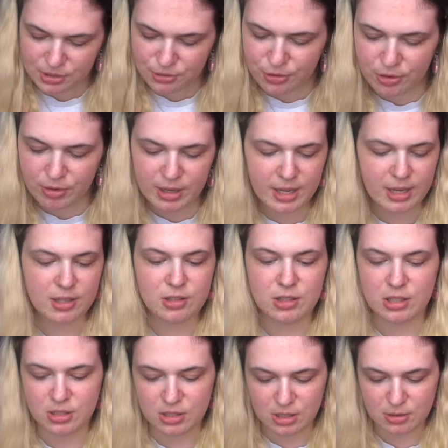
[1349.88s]
phone case
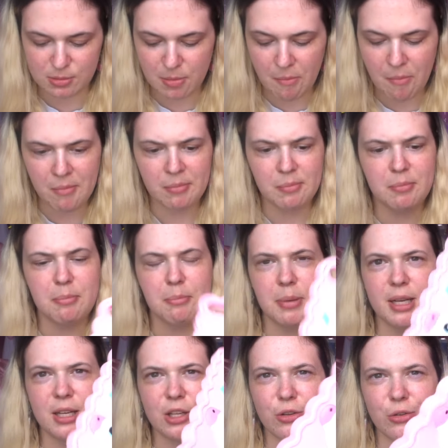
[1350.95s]
is this
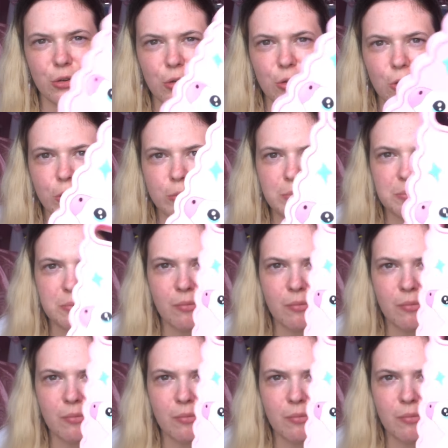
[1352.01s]
pink unicorn.